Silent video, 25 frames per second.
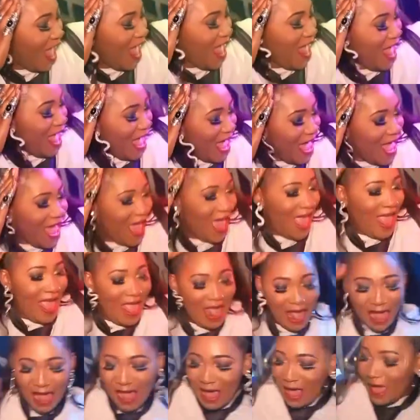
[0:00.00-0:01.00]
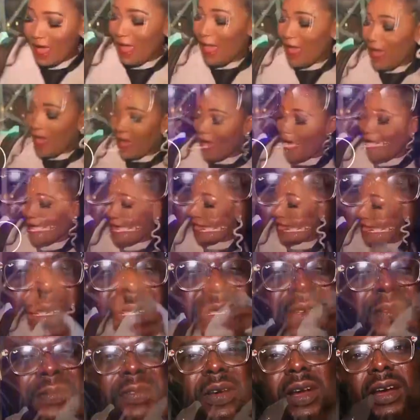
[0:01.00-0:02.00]
nigerian artist body language
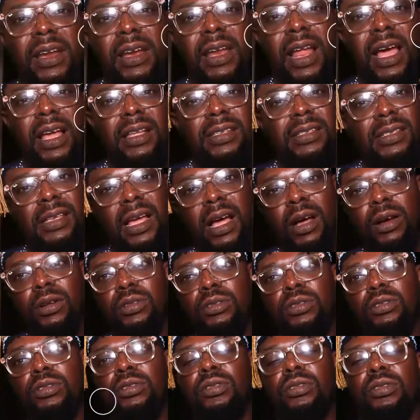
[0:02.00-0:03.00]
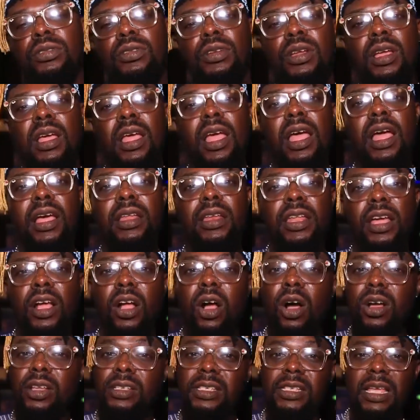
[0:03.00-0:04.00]
is a very nice sound the
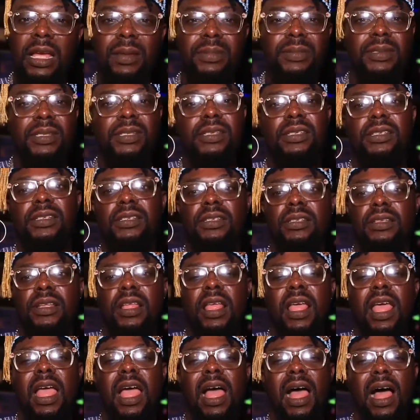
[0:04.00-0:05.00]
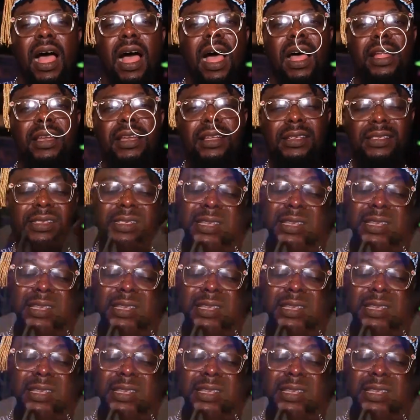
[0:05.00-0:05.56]
concept and the